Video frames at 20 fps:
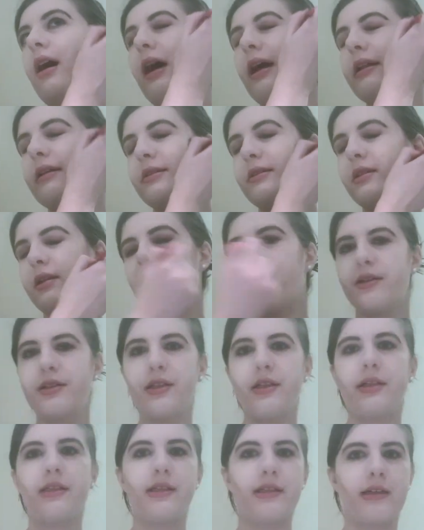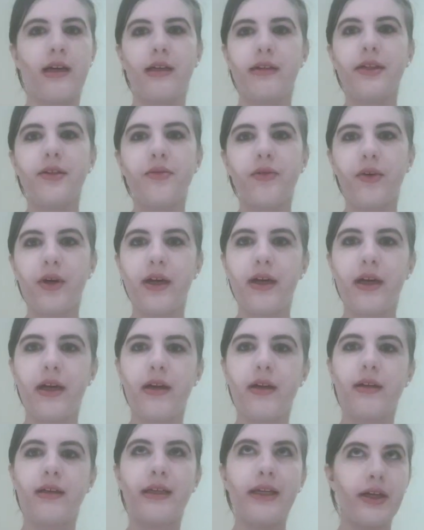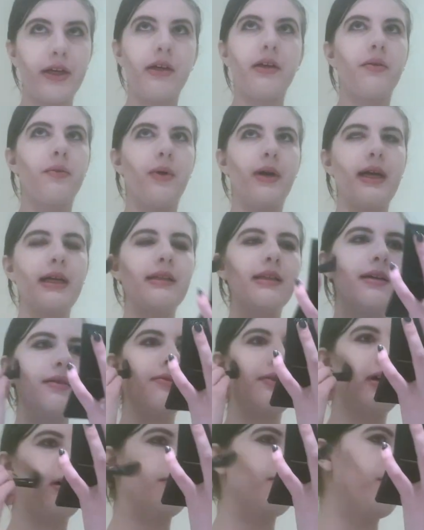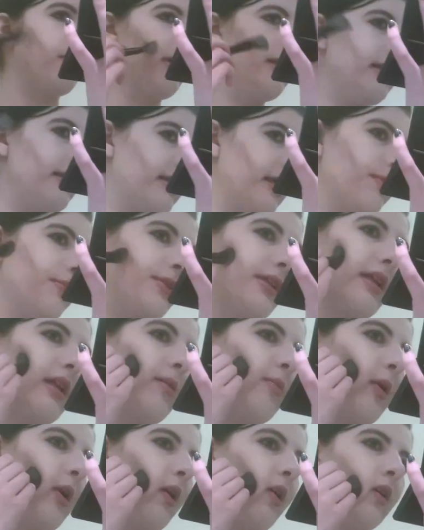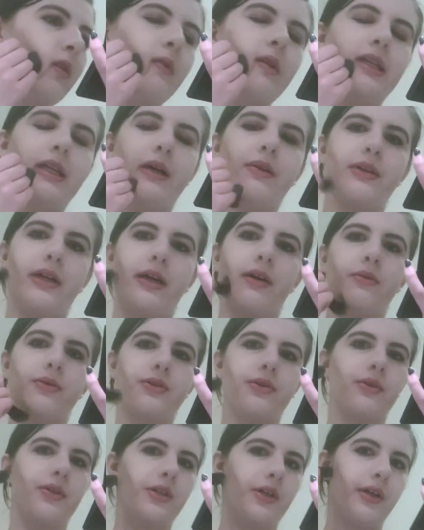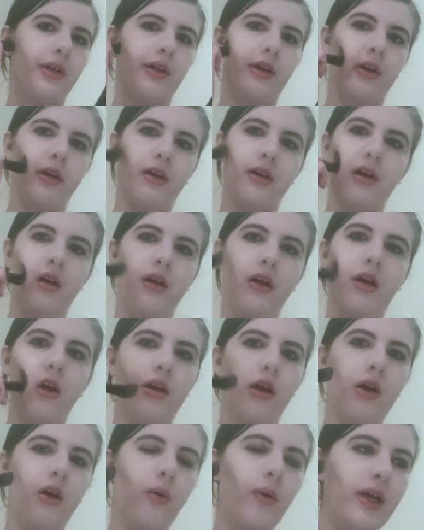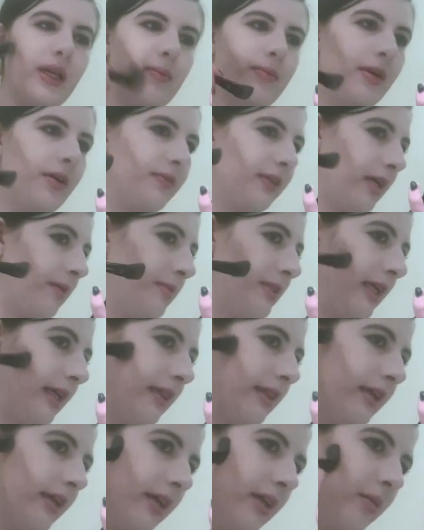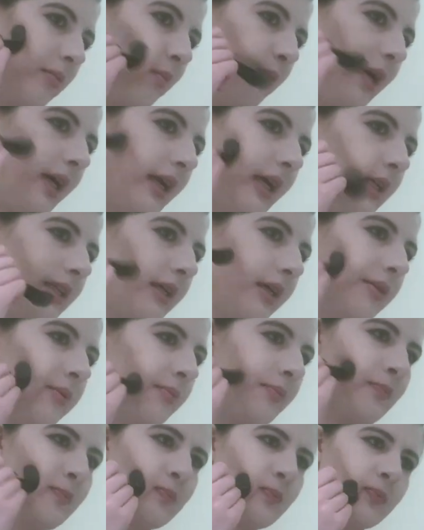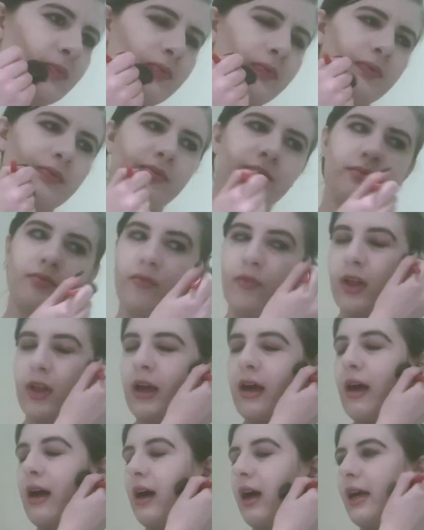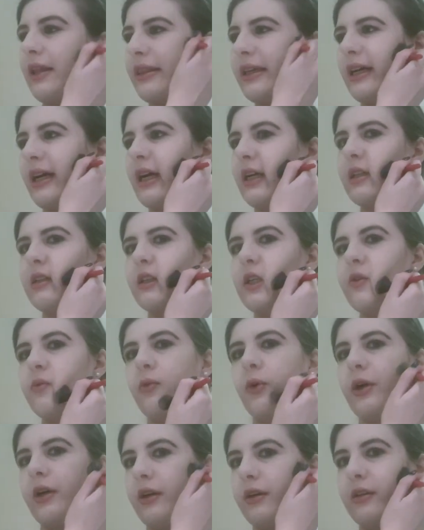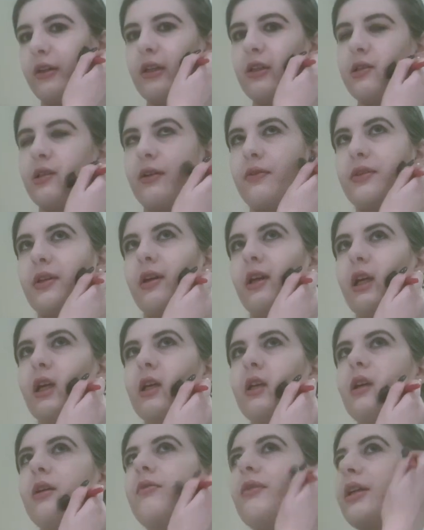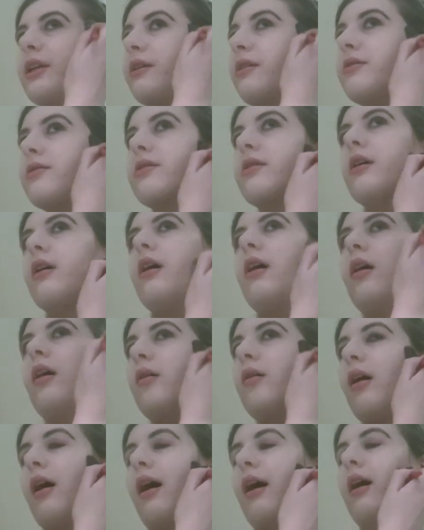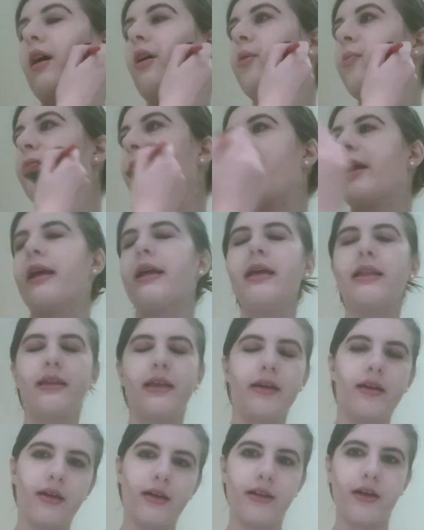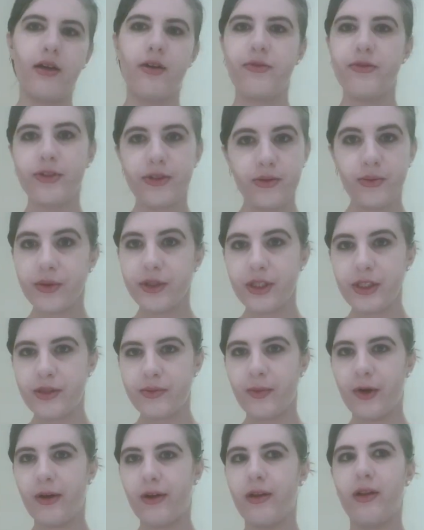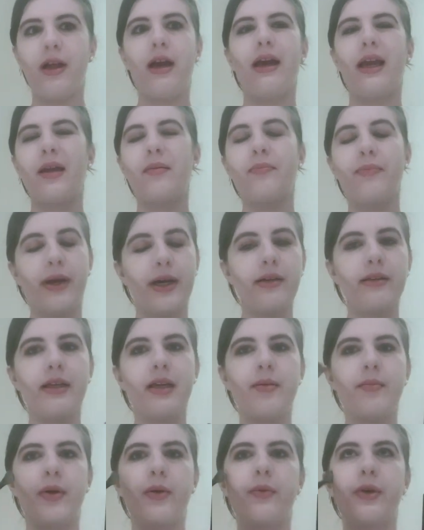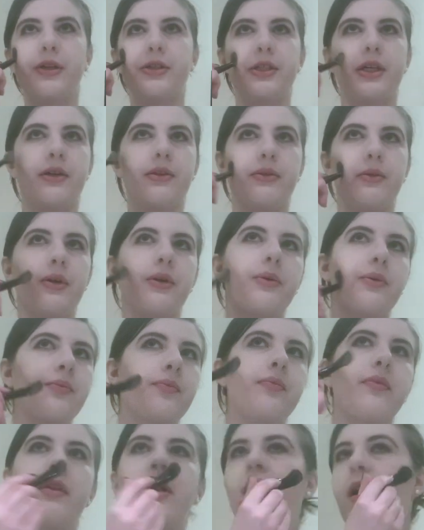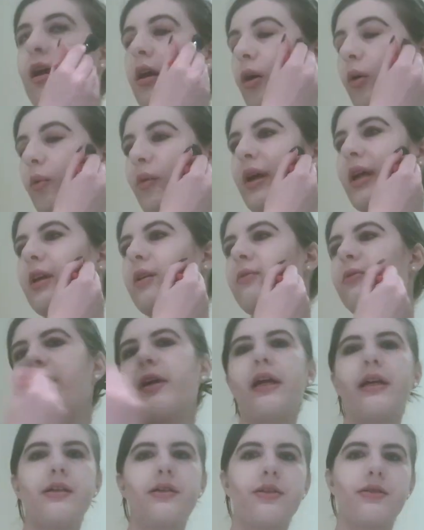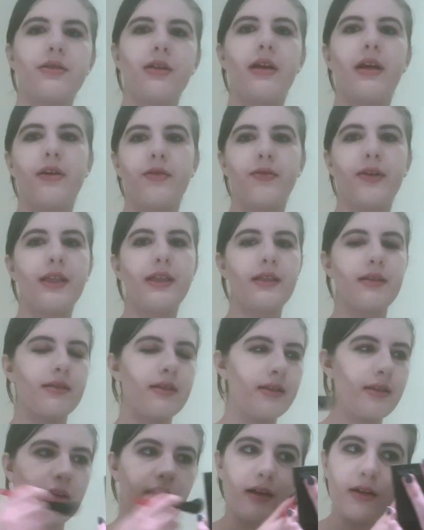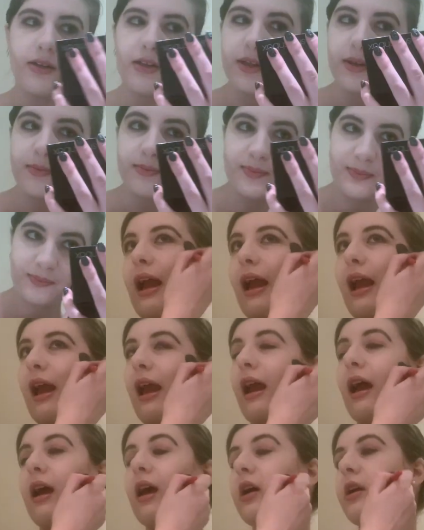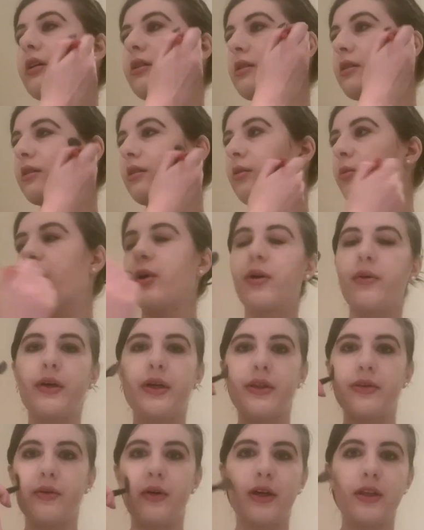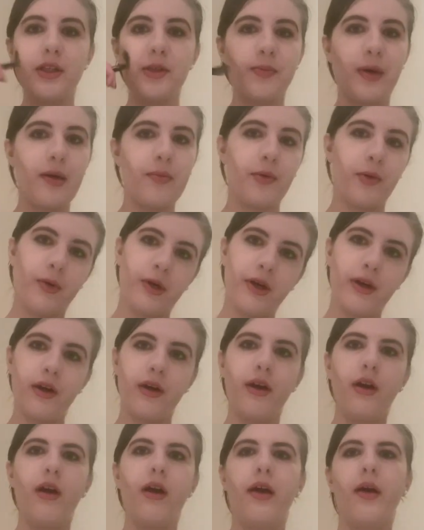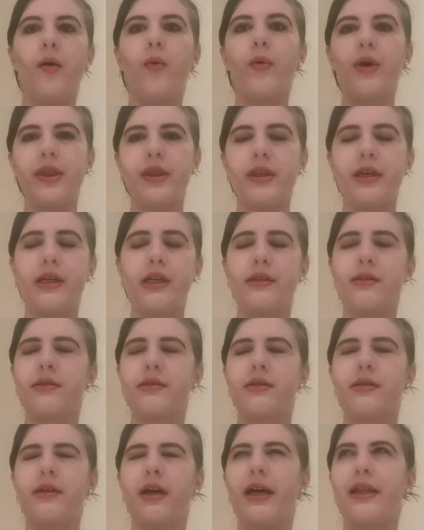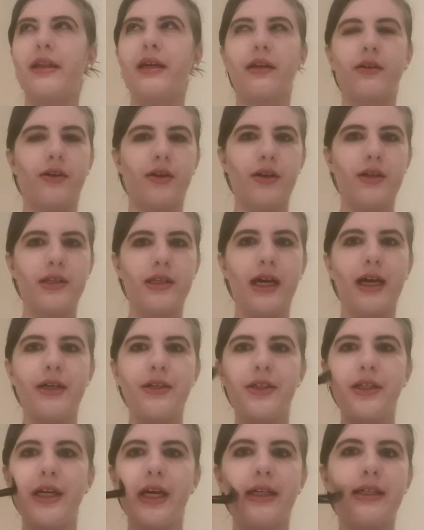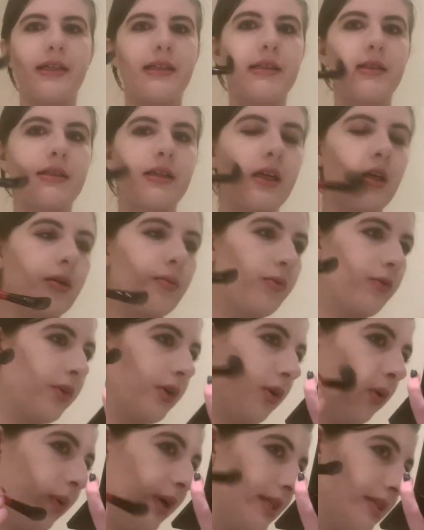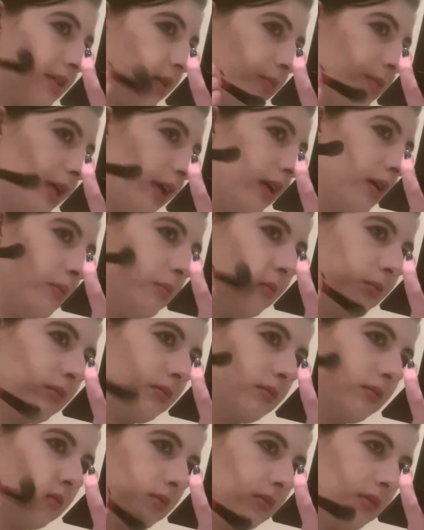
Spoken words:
This doctor does not live near where I live, in the same city, but all the way downtown. So it took quite a bit of time to get there, but I did. I think I had to leave work early, so I was already inconvenienced. And I get there and the office is really small, can barely get my wheelchair through, waiting for ages, and I finally see the doctor. And we're going through all this paperwork with his, I think, nurse, actually. I didn't see him for quite some time.